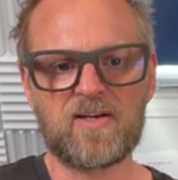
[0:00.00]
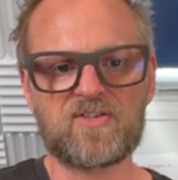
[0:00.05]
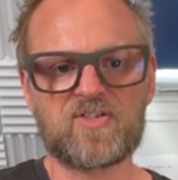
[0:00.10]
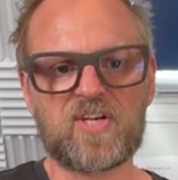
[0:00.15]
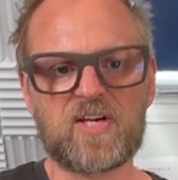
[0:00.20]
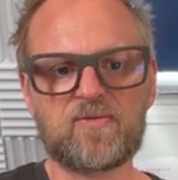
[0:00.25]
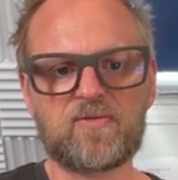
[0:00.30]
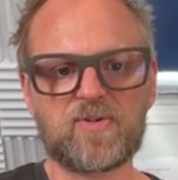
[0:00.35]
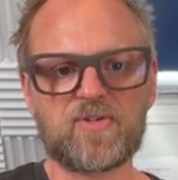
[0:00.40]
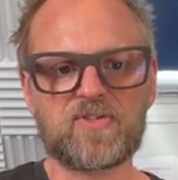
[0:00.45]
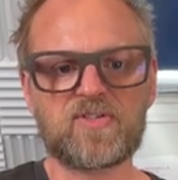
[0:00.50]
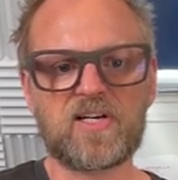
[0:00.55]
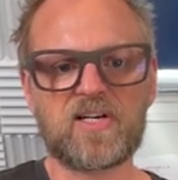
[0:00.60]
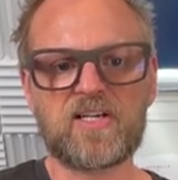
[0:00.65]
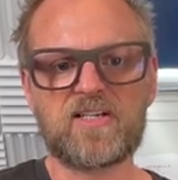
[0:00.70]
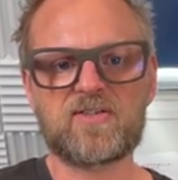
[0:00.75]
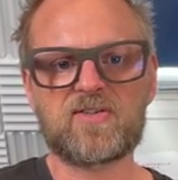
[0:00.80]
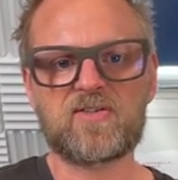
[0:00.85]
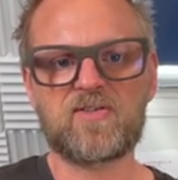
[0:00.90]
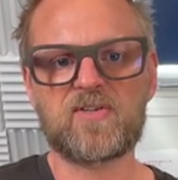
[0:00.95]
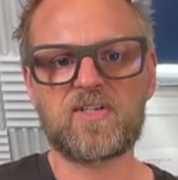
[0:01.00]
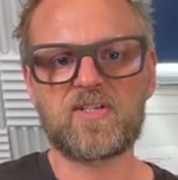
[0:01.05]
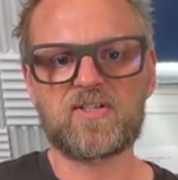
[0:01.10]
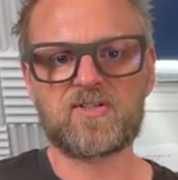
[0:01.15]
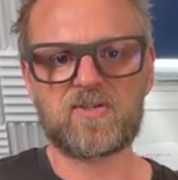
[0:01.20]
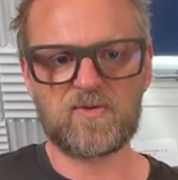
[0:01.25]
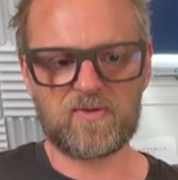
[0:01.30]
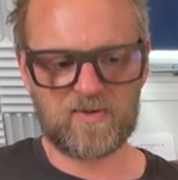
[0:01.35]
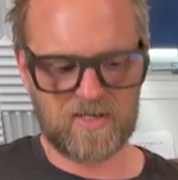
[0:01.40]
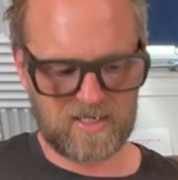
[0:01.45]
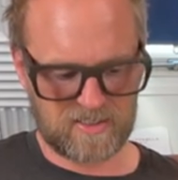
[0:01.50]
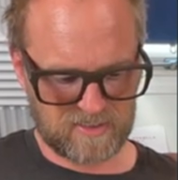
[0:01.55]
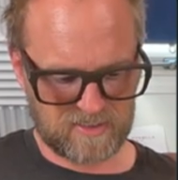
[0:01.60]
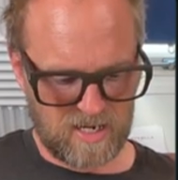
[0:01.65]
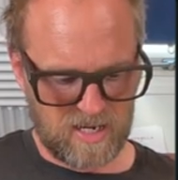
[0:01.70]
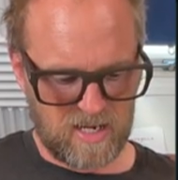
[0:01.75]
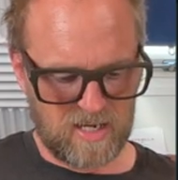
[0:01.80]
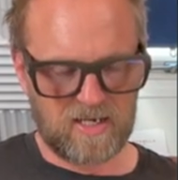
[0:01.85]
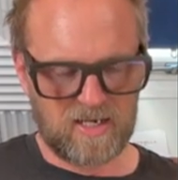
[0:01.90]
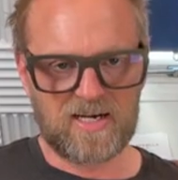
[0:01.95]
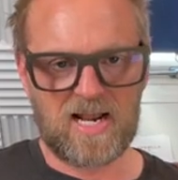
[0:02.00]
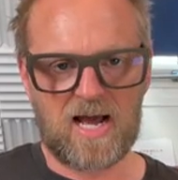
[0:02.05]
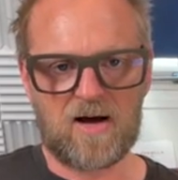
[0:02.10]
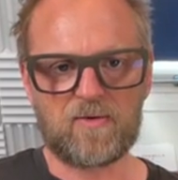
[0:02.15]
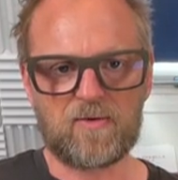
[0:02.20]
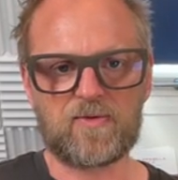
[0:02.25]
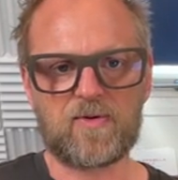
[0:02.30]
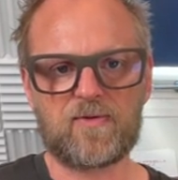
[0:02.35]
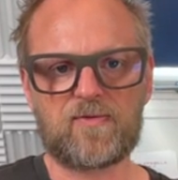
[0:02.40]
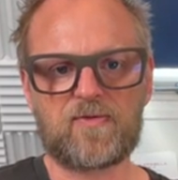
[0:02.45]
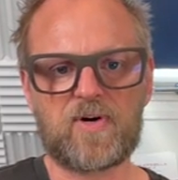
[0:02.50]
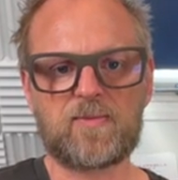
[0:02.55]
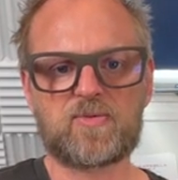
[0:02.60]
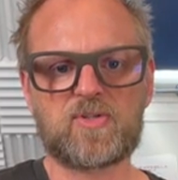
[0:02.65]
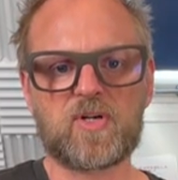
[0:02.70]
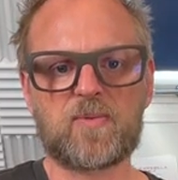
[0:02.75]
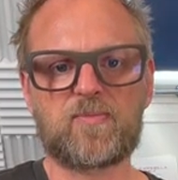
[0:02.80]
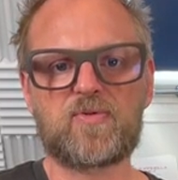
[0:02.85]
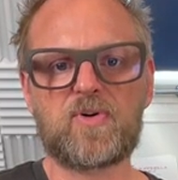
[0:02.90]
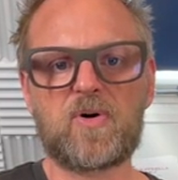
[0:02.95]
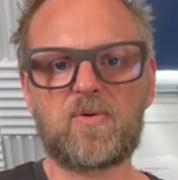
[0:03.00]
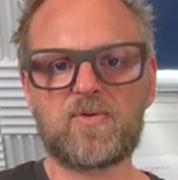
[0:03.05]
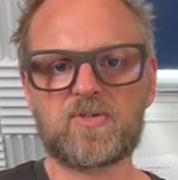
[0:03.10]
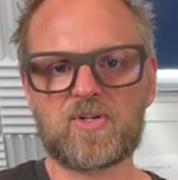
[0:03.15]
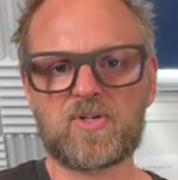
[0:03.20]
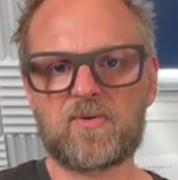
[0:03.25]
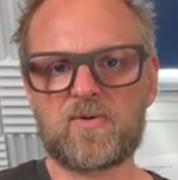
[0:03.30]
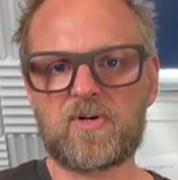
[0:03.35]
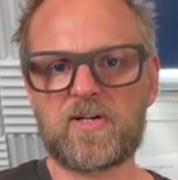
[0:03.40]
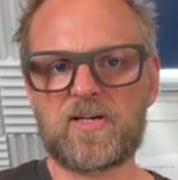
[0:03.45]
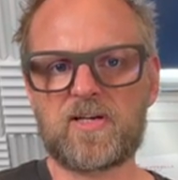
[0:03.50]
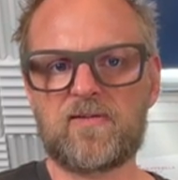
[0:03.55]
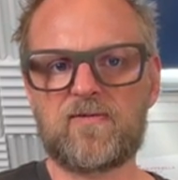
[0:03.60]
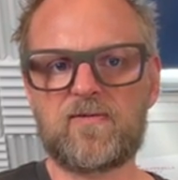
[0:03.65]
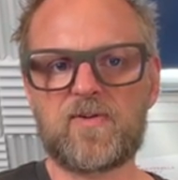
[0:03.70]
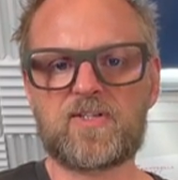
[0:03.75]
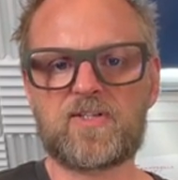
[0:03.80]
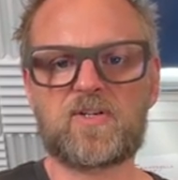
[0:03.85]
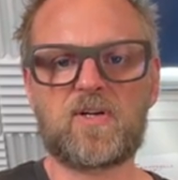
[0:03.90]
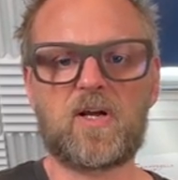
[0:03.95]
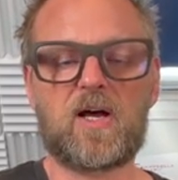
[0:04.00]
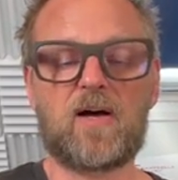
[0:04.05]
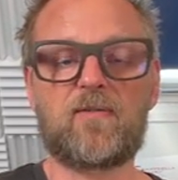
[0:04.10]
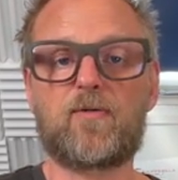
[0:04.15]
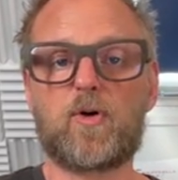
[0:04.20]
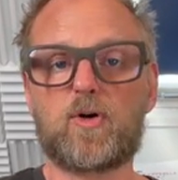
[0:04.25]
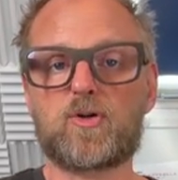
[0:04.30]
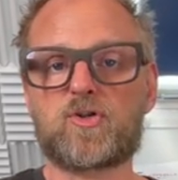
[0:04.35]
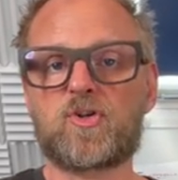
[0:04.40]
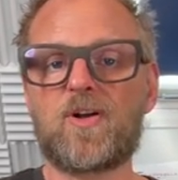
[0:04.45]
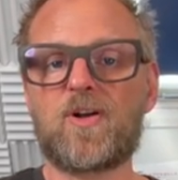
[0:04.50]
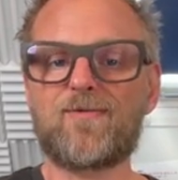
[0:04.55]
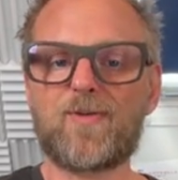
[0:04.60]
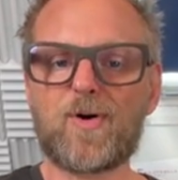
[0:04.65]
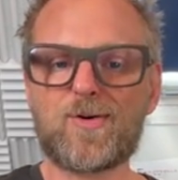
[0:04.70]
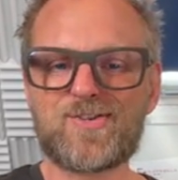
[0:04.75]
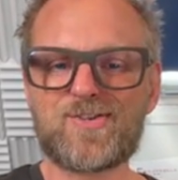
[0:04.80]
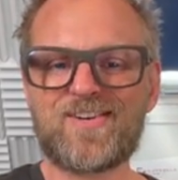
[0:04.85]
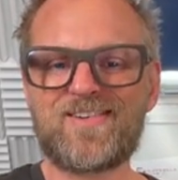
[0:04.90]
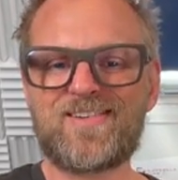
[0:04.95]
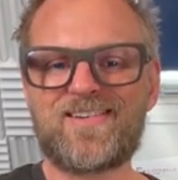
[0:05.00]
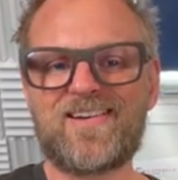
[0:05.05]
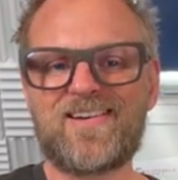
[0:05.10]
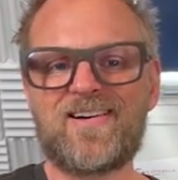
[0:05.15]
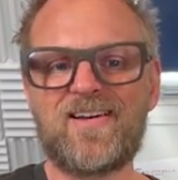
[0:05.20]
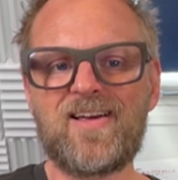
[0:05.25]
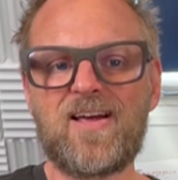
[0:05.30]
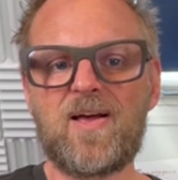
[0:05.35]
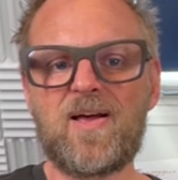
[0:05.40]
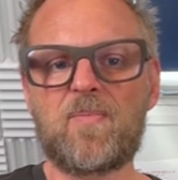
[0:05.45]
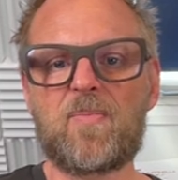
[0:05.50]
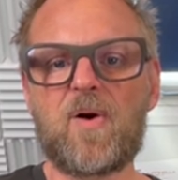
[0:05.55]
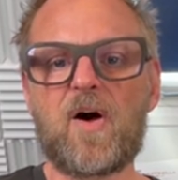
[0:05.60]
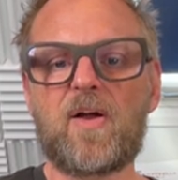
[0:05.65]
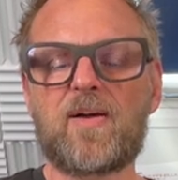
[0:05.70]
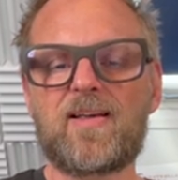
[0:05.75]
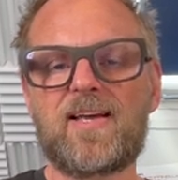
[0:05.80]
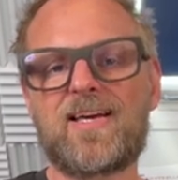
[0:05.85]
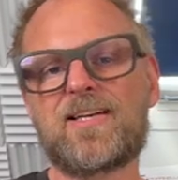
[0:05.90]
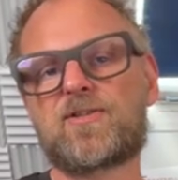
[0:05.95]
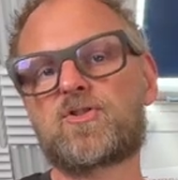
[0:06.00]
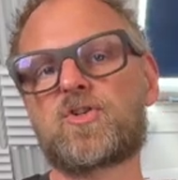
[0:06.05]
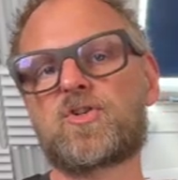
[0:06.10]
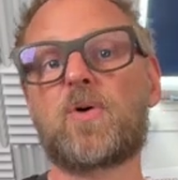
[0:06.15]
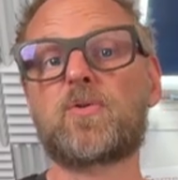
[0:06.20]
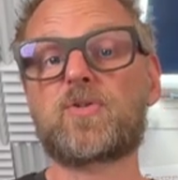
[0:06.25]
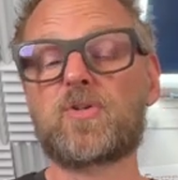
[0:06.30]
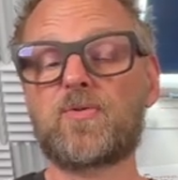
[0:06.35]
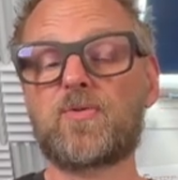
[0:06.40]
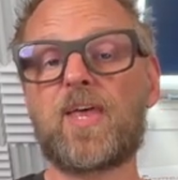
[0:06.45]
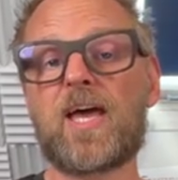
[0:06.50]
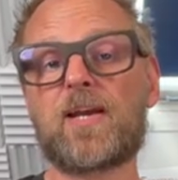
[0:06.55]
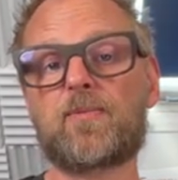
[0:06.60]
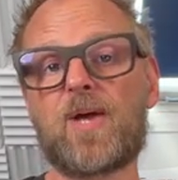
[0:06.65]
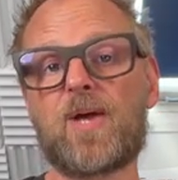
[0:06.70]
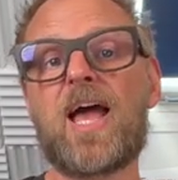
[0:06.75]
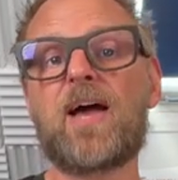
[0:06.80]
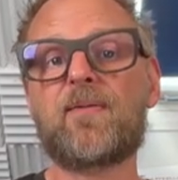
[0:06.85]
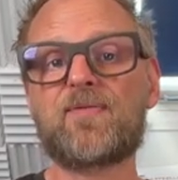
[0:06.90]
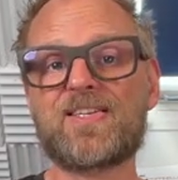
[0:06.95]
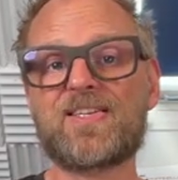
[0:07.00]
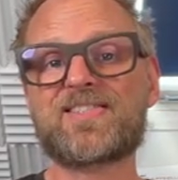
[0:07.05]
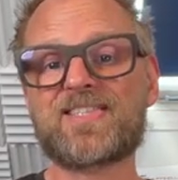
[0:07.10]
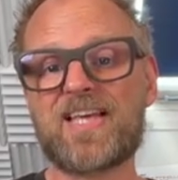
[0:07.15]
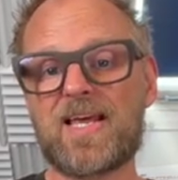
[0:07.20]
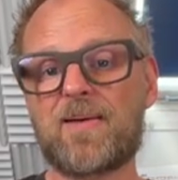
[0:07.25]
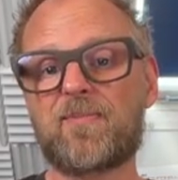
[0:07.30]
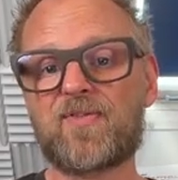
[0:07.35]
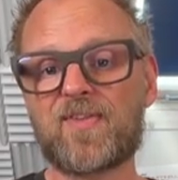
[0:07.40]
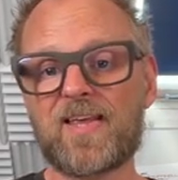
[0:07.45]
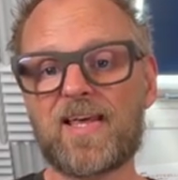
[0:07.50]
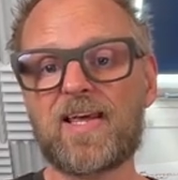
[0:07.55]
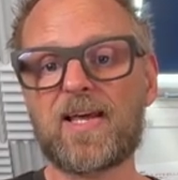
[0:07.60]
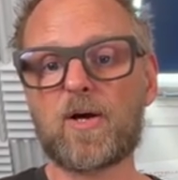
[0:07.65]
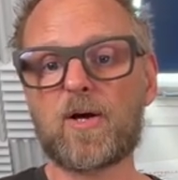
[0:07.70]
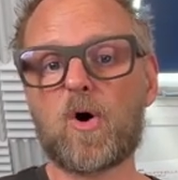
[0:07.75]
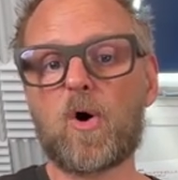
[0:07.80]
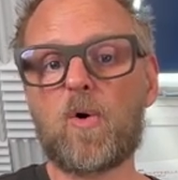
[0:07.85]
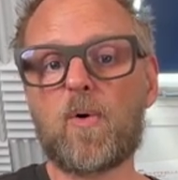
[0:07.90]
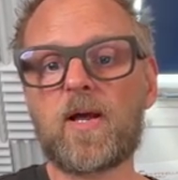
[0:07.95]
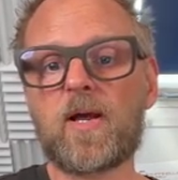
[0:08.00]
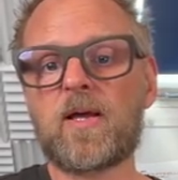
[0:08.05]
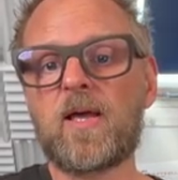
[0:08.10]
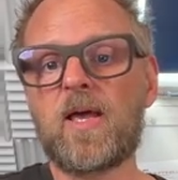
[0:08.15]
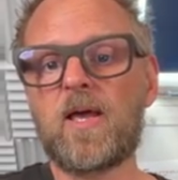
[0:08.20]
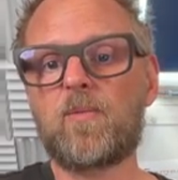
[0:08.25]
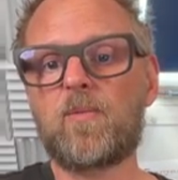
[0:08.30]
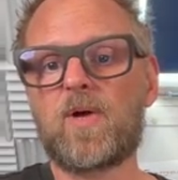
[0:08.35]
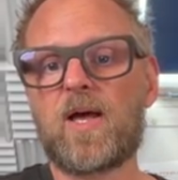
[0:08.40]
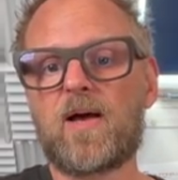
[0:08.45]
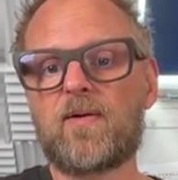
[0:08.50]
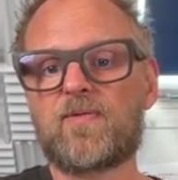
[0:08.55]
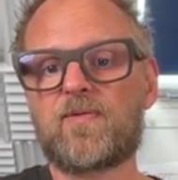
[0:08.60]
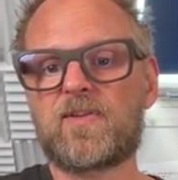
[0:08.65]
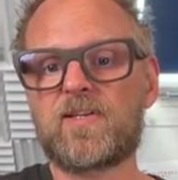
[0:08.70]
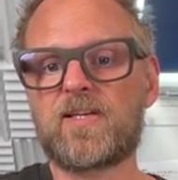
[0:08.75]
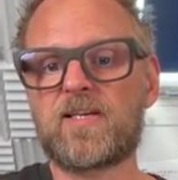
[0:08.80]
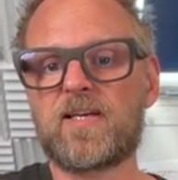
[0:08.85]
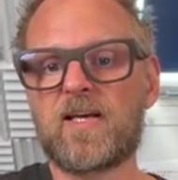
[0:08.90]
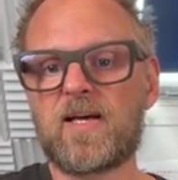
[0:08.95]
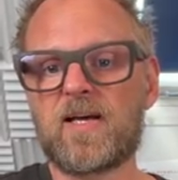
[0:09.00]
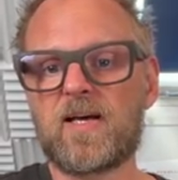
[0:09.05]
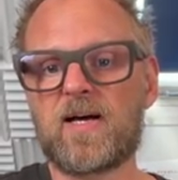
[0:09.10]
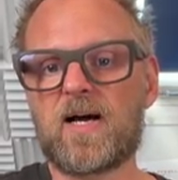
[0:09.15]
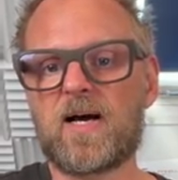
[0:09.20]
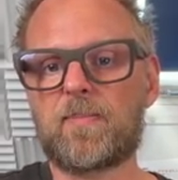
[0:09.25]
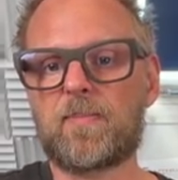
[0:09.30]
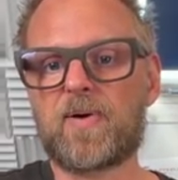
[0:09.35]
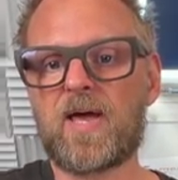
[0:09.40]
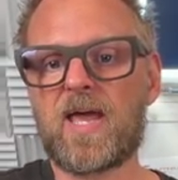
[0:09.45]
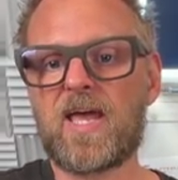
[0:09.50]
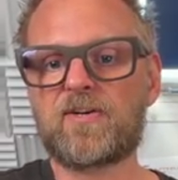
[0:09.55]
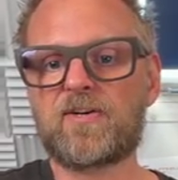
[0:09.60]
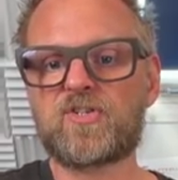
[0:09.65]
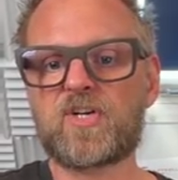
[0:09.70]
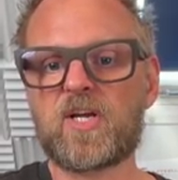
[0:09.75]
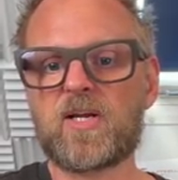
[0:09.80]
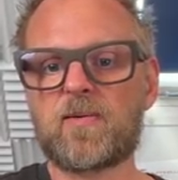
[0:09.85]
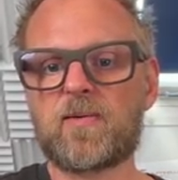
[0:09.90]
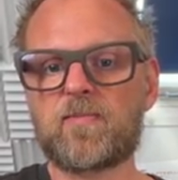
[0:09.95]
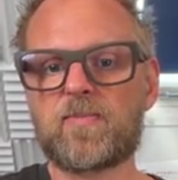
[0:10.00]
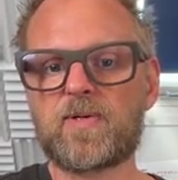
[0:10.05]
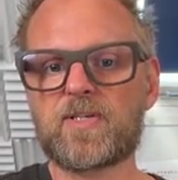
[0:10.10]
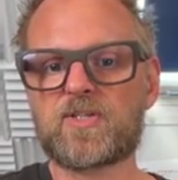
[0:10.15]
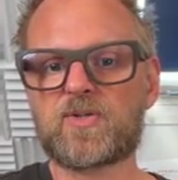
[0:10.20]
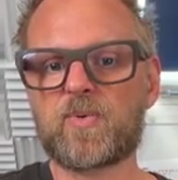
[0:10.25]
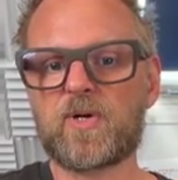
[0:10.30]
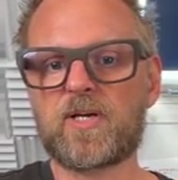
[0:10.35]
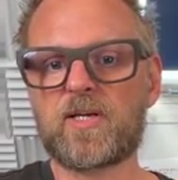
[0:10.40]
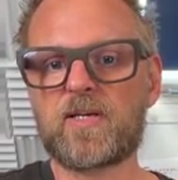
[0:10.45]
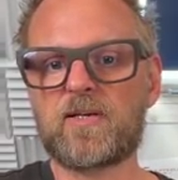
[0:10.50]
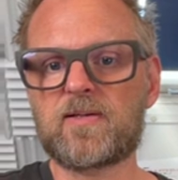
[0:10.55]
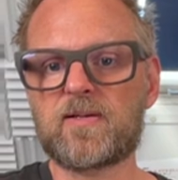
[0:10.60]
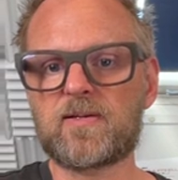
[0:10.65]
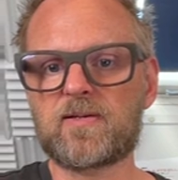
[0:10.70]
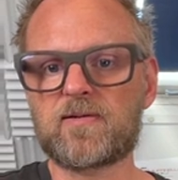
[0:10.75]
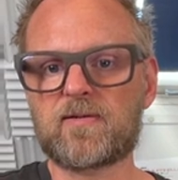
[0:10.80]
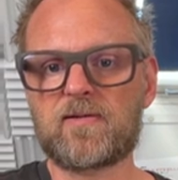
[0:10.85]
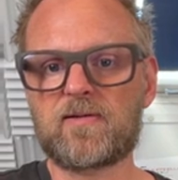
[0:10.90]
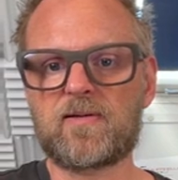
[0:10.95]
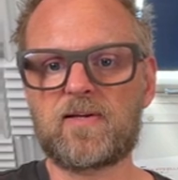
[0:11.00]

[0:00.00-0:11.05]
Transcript: synchronously to these two things. Now, the Frame Shot Pro is only in a virtual version here, but it shows you that we have the same thing going. We have the paging between the